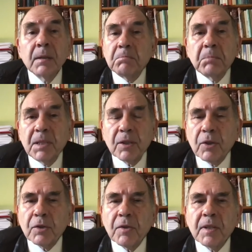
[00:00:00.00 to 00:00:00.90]
But there's
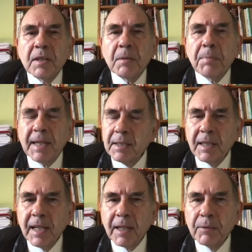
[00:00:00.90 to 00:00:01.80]
also the pattern
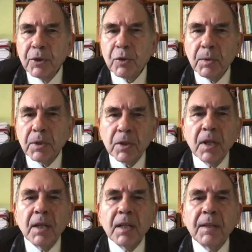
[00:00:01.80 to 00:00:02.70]
language, which
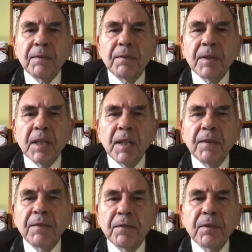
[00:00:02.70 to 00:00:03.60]

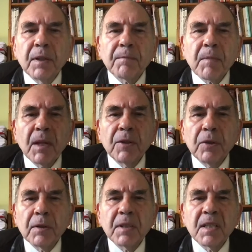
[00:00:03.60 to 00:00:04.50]
if
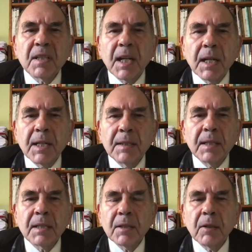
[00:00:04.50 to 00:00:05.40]
your design
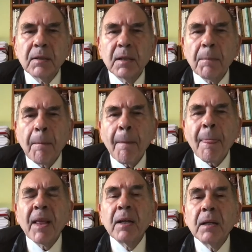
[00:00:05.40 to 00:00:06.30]
does not
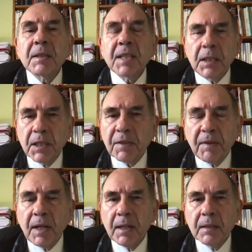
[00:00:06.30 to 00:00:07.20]

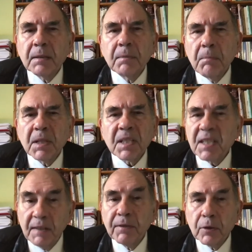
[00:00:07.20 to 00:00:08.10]
satisfy
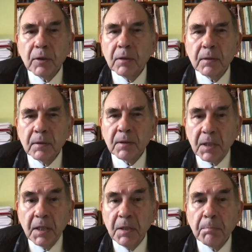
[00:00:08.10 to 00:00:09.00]
several
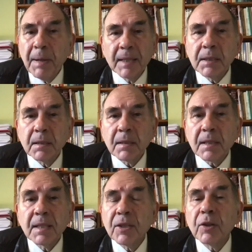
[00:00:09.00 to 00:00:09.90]
key patterns,
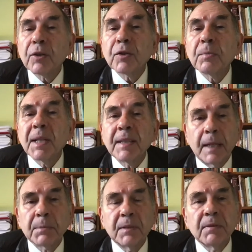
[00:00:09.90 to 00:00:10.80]
is not going to be
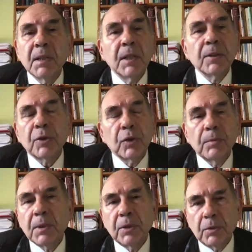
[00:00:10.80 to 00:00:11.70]
adaptive to
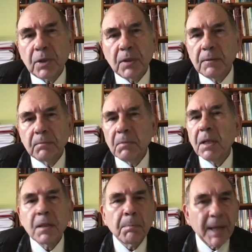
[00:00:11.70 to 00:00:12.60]
human use.
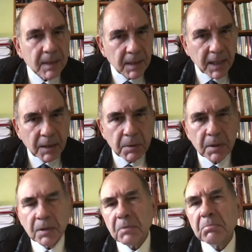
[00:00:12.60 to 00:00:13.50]
And the pattern language
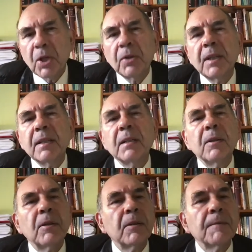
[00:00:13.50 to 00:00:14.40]
is totally
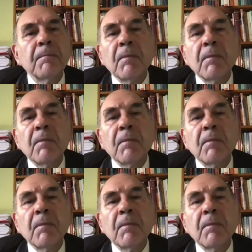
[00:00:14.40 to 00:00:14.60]
ignored.